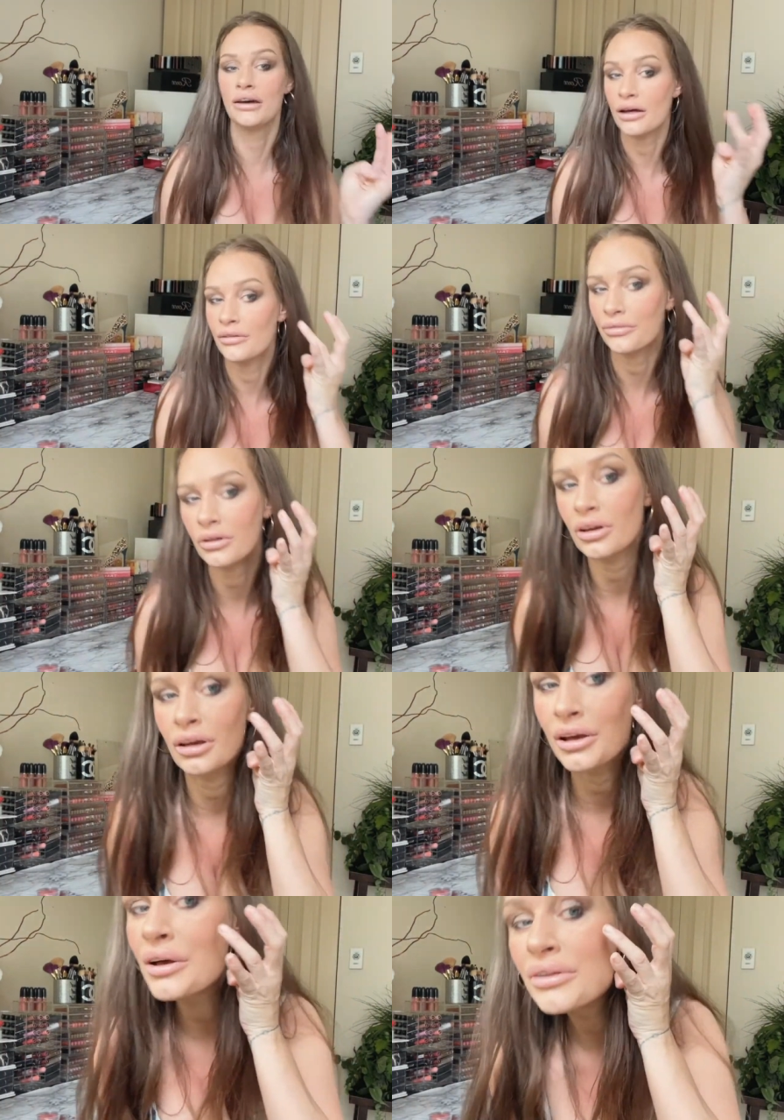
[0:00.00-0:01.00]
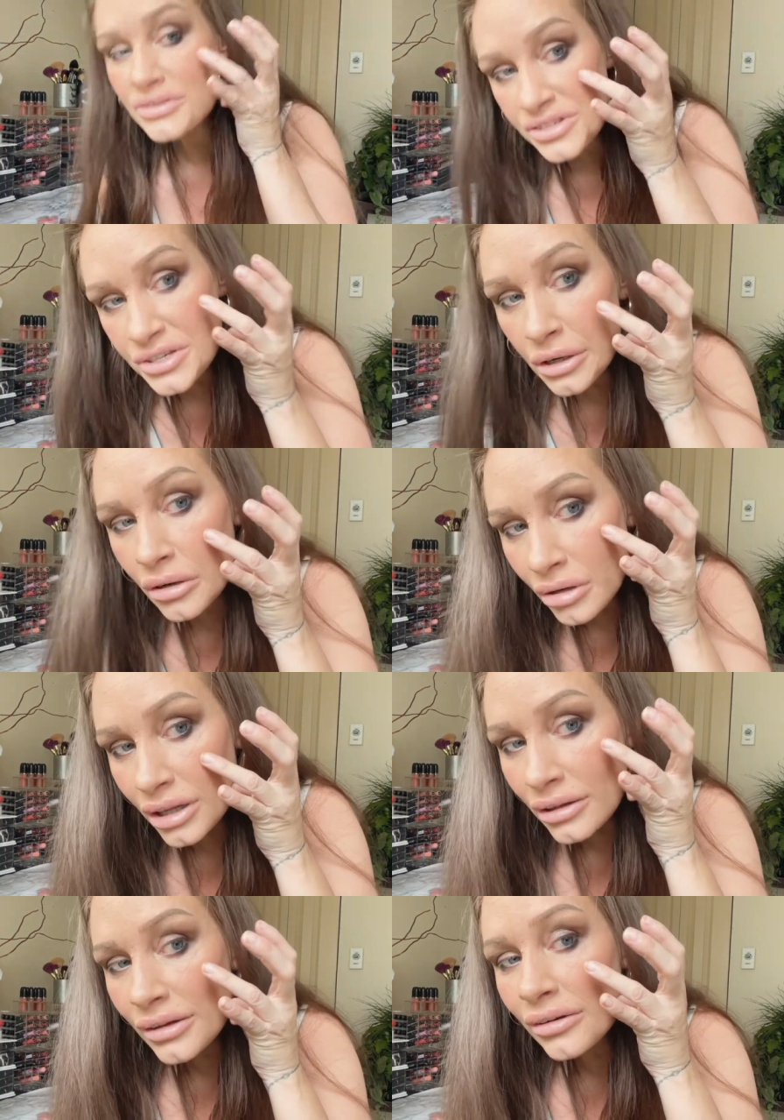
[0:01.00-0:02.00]
of do a
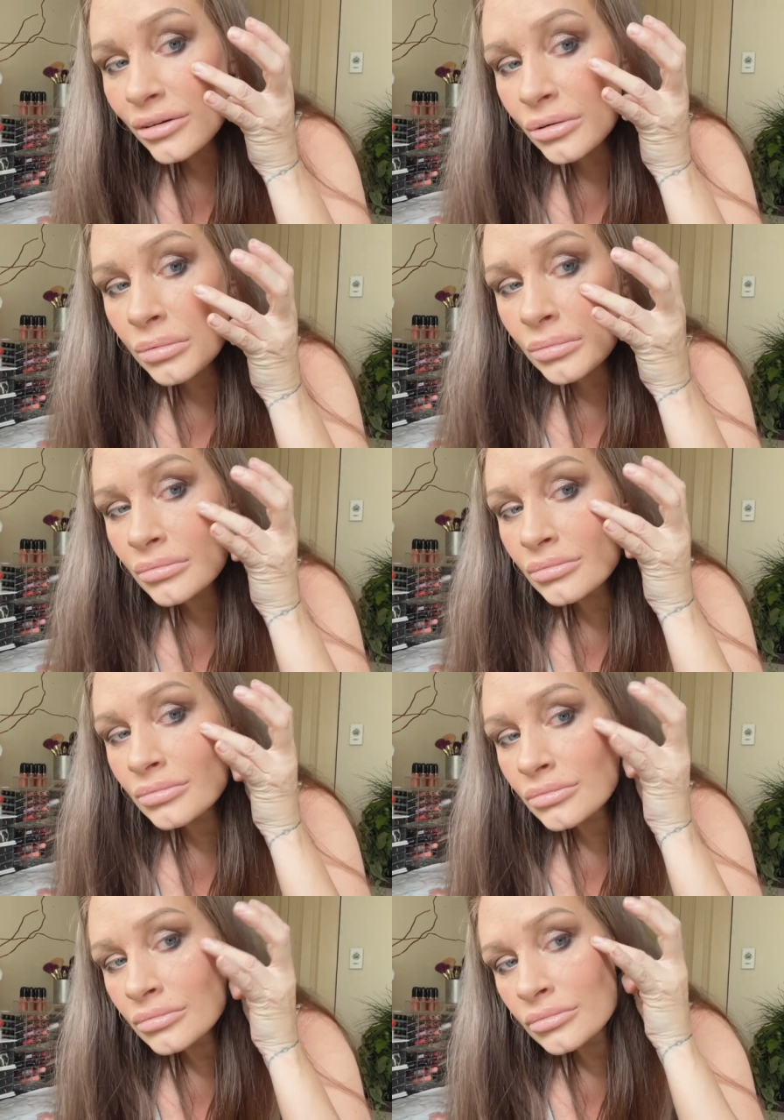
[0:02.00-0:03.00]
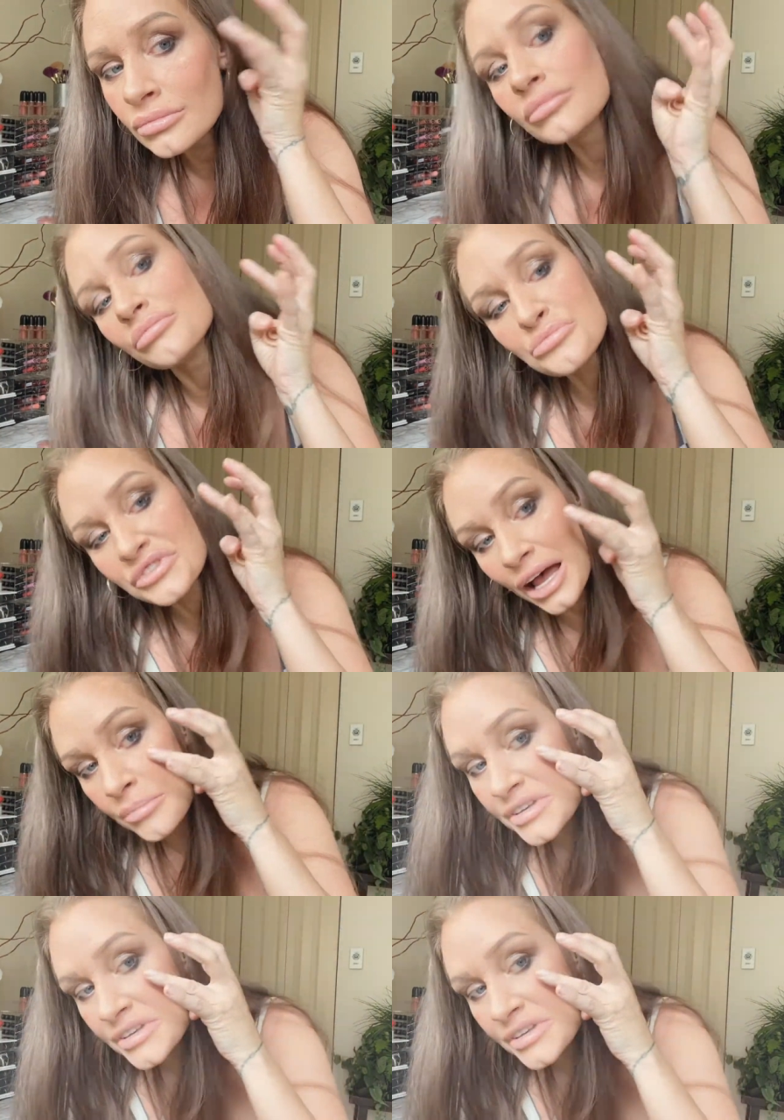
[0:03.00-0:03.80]
little tap